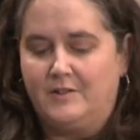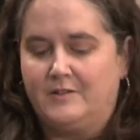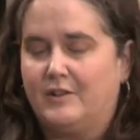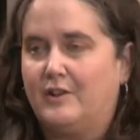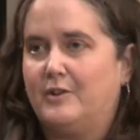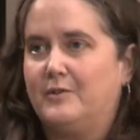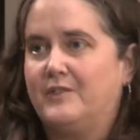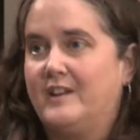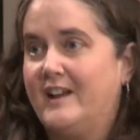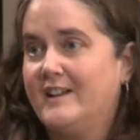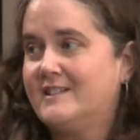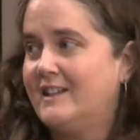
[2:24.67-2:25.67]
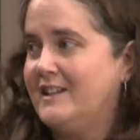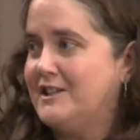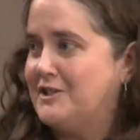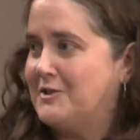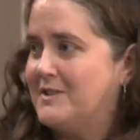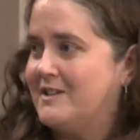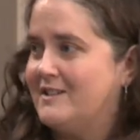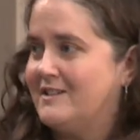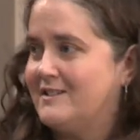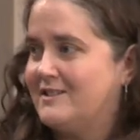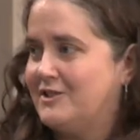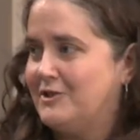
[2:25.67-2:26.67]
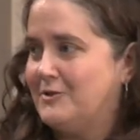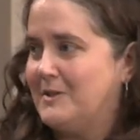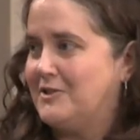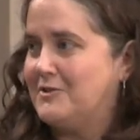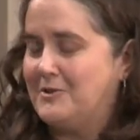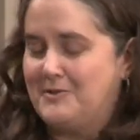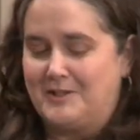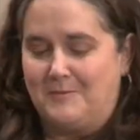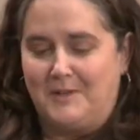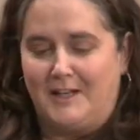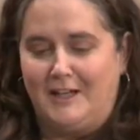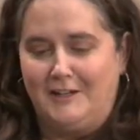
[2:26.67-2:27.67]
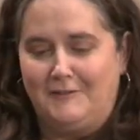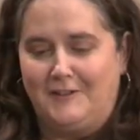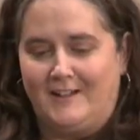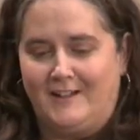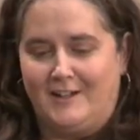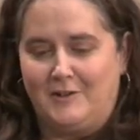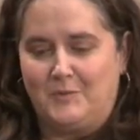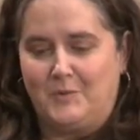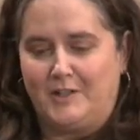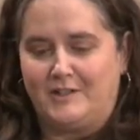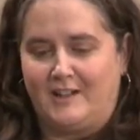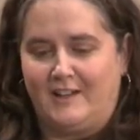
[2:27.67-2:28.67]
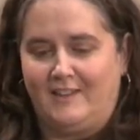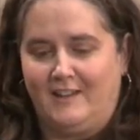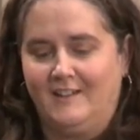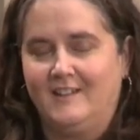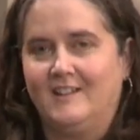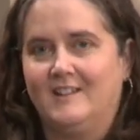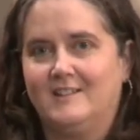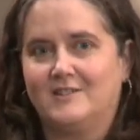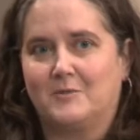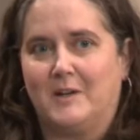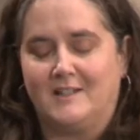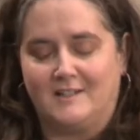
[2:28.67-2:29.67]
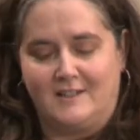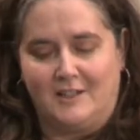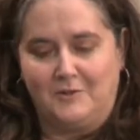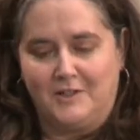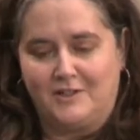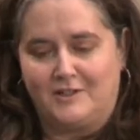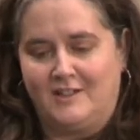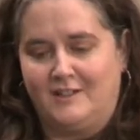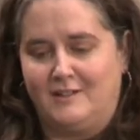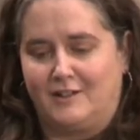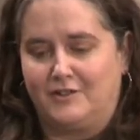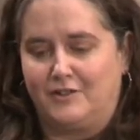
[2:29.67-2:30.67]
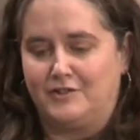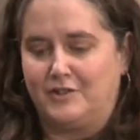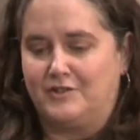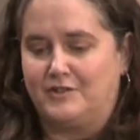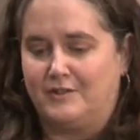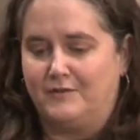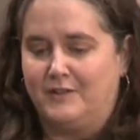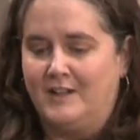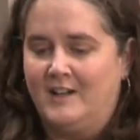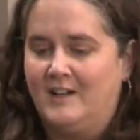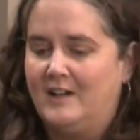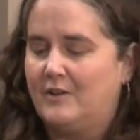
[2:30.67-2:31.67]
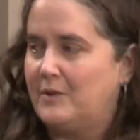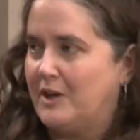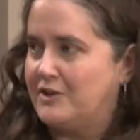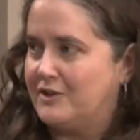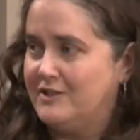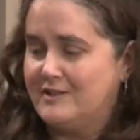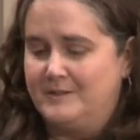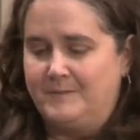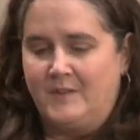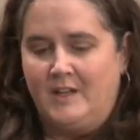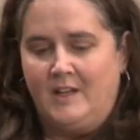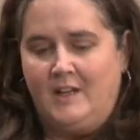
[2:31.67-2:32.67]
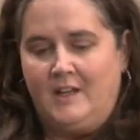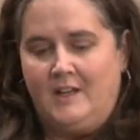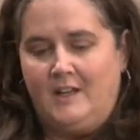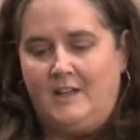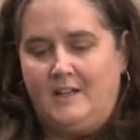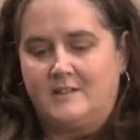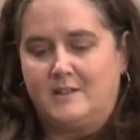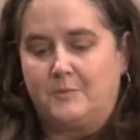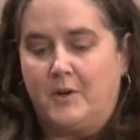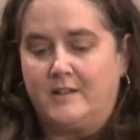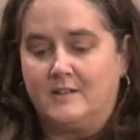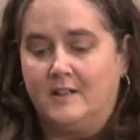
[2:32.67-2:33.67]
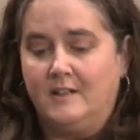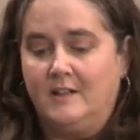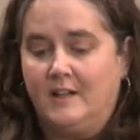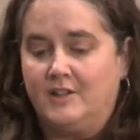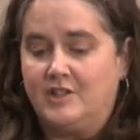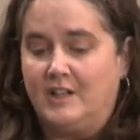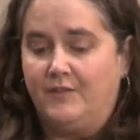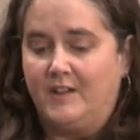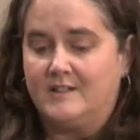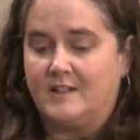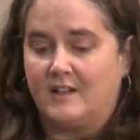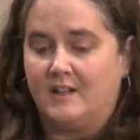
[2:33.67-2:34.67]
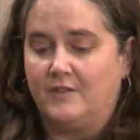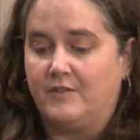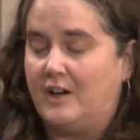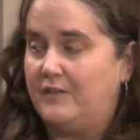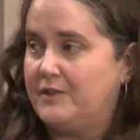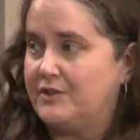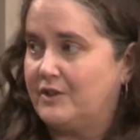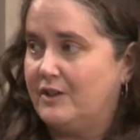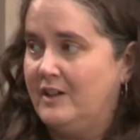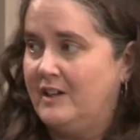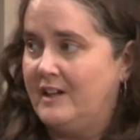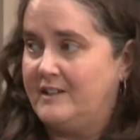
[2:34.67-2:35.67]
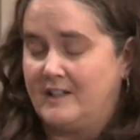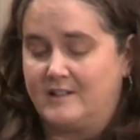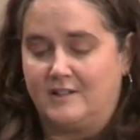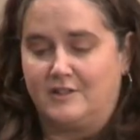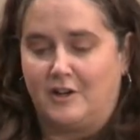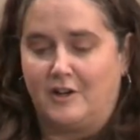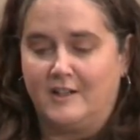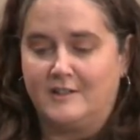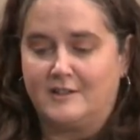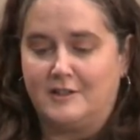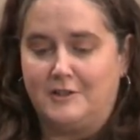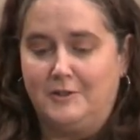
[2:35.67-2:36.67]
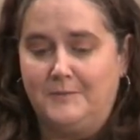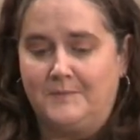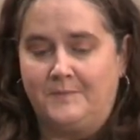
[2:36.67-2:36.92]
So the next I need to do is to introduce somebody which I think is quite distinguished, Dr. Joseph Rogers. He is the president and chief executive officer at Texas Heart Institute.